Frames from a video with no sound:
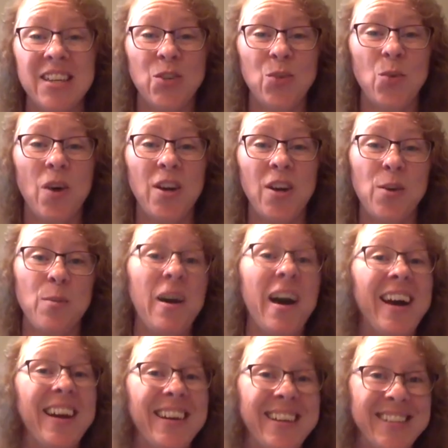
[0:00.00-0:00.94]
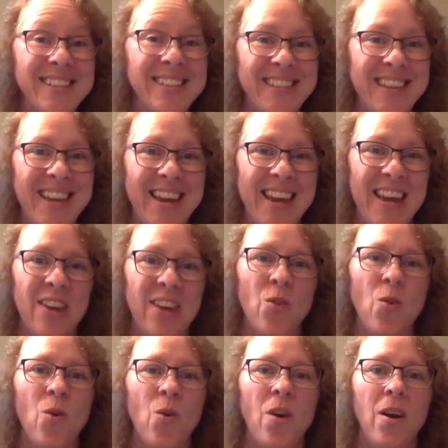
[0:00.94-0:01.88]
to what your body is saying,
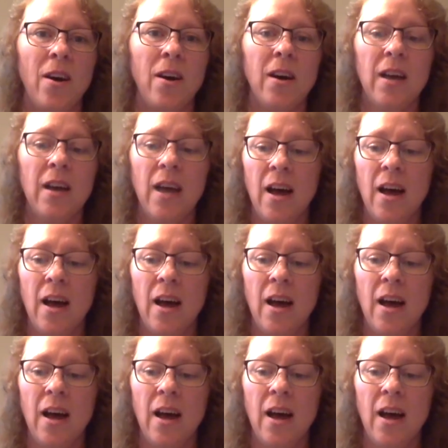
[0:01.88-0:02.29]
or